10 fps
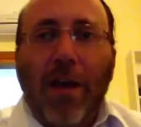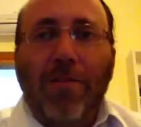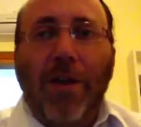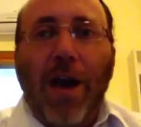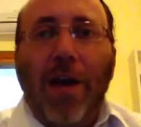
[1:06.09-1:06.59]

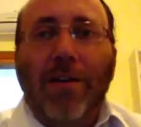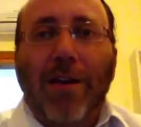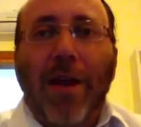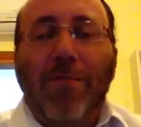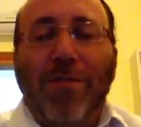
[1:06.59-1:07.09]
if God
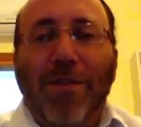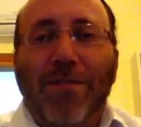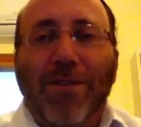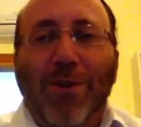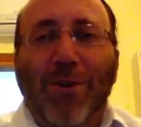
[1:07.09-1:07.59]
came to
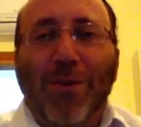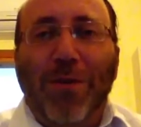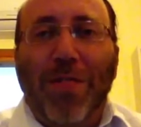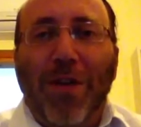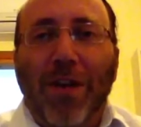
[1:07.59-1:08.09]
visit you, you
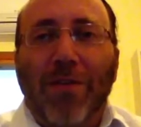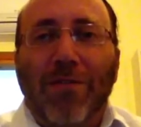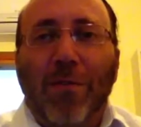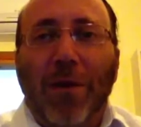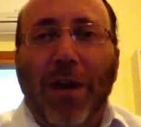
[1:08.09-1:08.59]
would think if
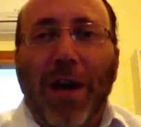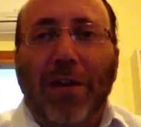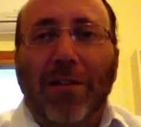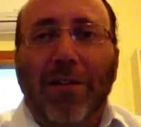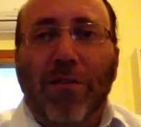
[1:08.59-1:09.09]
someone
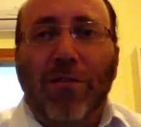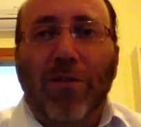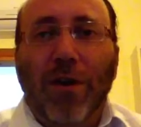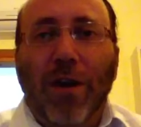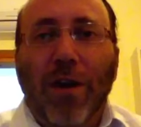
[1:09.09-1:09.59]
knocked at the
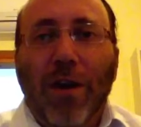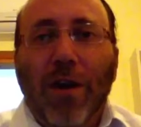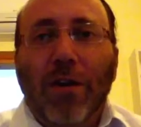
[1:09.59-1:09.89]
door,